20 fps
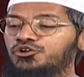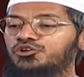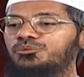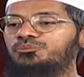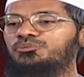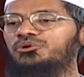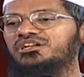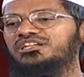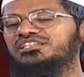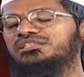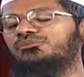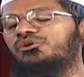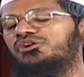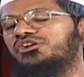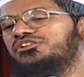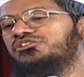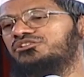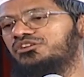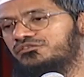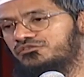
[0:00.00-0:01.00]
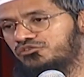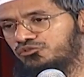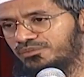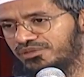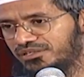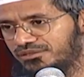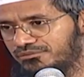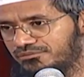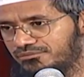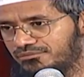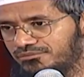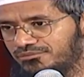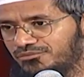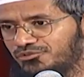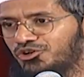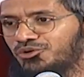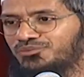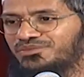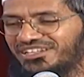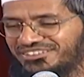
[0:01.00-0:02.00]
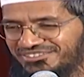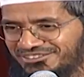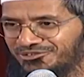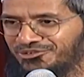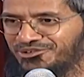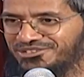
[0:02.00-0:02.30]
to protect the modesty of the women. Hope that answers the